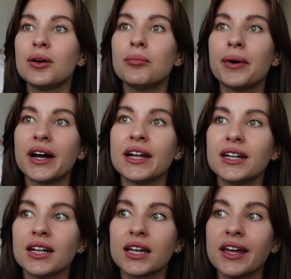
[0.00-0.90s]
But
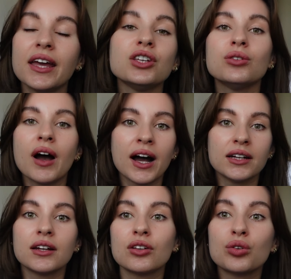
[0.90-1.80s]
can you
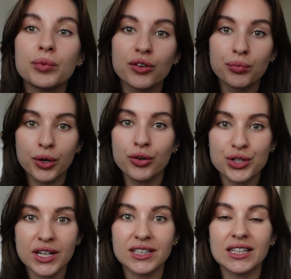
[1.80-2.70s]
add a little bit of
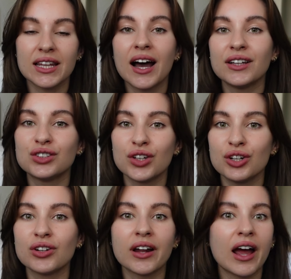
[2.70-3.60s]
protein to that so that
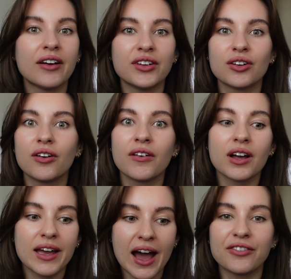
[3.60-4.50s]
you're not having
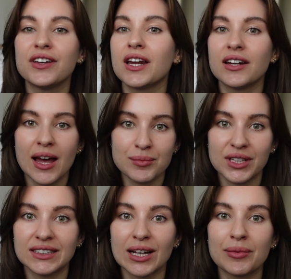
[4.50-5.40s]
caffeine and an
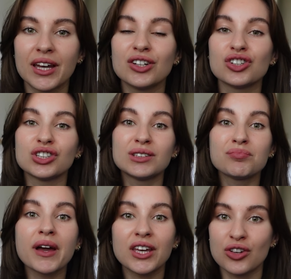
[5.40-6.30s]
empty stomach and just
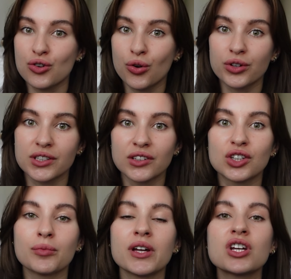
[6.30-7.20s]
spiking your cortisol
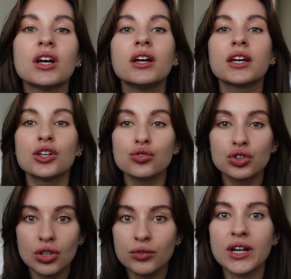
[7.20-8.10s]
so much? Can you
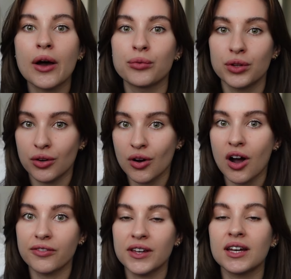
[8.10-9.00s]
slow down with your
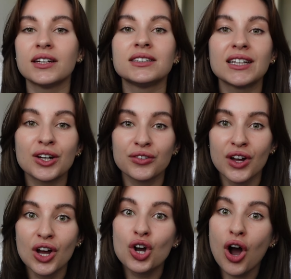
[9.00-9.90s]
coffee? Can, instead of
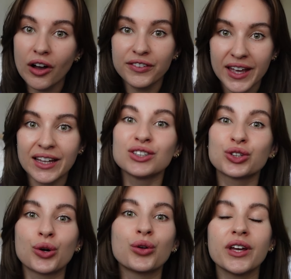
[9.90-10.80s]
coffee and
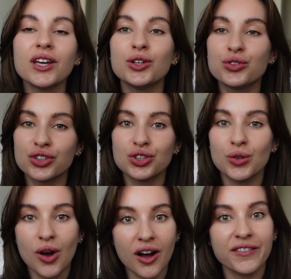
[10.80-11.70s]
scrolling, you just do
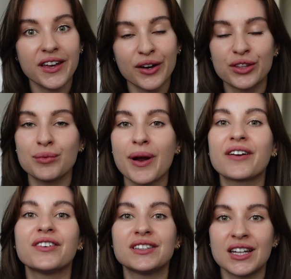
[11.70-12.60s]
coffee, a healthy
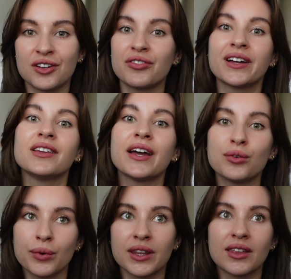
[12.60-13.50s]
breakfast, and a red
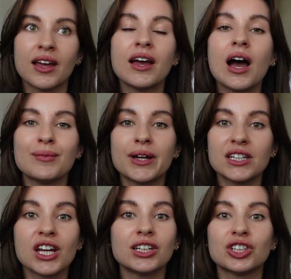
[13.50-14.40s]
light with a
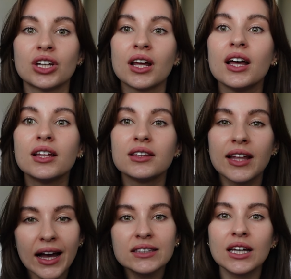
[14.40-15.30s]
meditation?
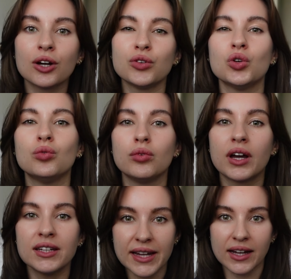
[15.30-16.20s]
That's how you
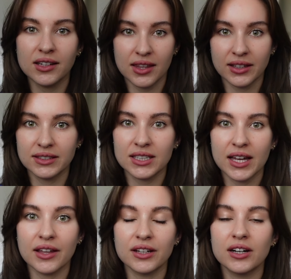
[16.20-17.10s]
connect things
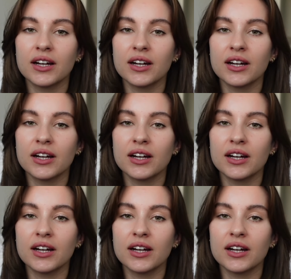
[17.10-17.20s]
together.